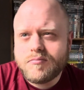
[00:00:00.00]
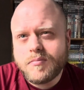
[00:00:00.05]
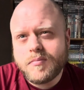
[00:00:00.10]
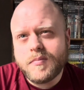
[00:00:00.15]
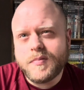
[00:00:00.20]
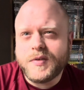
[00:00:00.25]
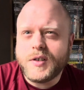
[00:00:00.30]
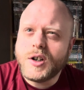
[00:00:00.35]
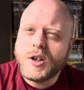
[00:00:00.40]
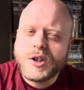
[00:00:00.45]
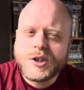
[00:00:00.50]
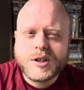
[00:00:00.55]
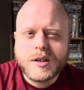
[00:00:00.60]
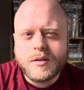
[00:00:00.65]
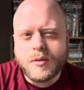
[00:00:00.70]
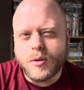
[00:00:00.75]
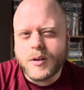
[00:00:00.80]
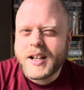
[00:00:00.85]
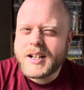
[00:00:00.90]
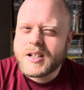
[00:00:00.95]
version
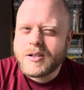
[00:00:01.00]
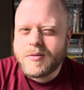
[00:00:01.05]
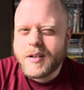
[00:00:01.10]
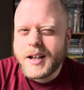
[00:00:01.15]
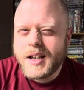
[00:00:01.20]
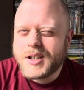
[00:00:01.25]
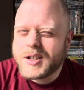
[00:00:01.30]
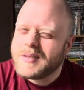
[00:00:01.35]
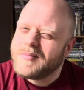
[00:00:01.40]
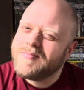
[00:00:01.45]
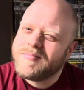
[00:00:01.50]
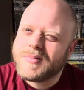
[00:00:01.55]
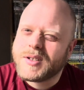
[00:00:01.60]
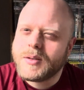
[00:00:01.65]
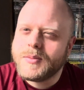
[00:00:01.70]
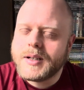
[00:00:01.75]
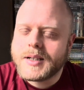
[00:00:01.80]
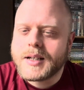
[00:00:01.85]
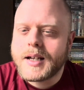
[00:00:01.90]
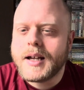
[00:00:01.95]
or iteration, shall
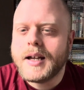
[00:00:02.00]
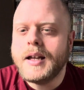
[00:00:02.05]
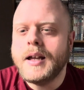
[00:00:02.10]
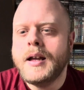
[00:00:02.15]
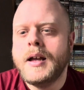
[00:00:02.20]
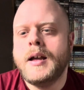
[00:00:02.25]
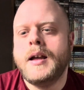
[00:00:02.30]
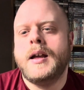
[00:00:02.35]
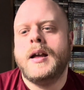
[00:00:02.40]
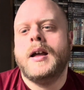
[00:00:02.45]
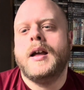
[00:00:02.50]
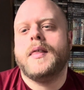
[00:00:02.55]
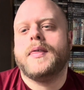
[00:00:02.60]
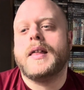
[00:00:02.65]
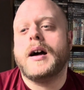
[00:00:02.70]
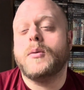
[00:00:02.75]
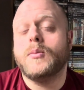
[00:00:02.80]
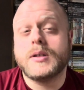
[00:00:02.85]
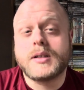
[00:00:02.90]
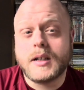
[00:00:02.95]
we say,
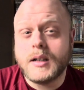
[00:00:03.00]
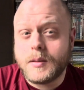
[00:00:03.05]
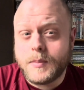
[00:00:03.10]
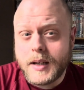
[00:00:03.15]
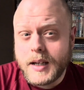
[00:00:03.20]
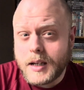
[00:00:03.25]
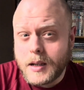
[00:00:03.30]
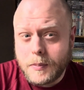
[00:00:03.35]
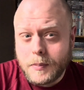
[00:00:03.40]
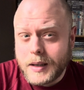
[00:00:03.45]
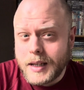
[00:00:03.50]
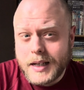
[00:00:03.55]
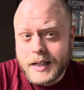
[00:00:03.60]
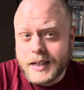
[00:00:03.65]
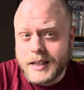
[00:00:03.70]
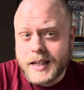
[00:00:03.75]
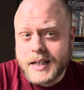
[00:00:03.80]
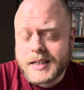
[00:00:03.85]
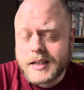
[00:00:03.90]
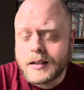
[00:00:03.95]
that was going to be completely
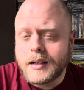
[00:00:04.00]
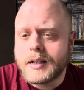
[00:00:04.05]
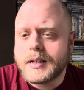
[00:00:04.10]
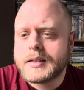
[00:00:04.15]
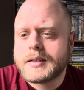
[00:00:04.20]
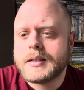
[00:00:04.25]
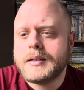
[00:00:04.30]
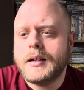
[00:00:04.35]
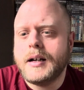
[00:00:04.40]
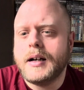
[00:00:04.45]
diskless,